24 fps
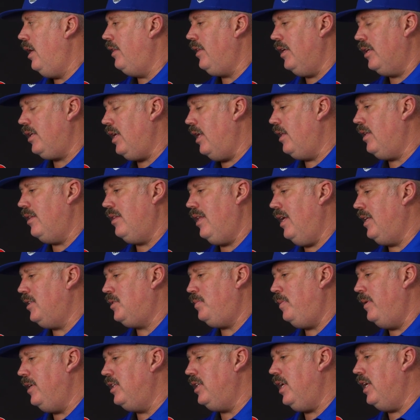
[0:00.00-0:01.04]
And
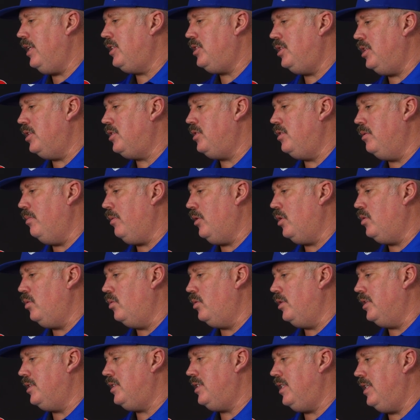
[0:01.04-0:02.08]
it's just super
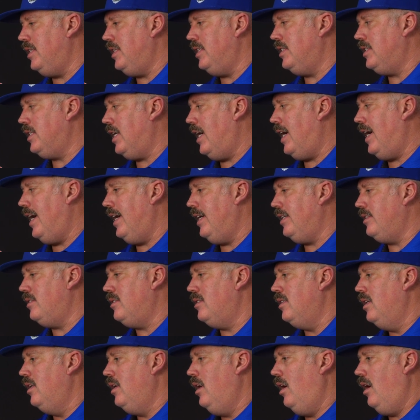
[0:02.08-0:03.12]
cool to see these guys.